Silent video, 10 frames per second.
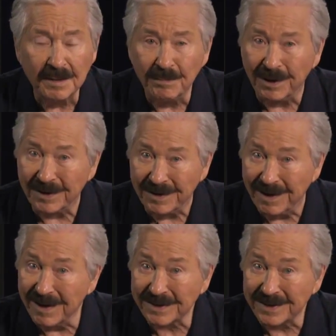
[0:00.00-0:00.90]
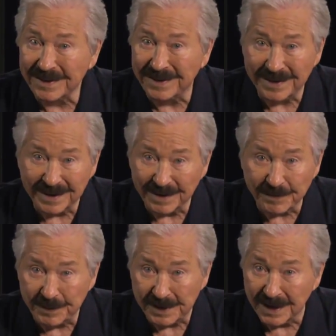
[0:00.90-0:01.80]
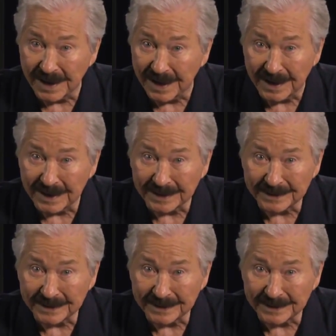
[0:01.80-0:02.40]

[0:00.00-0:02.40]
but not the FBI.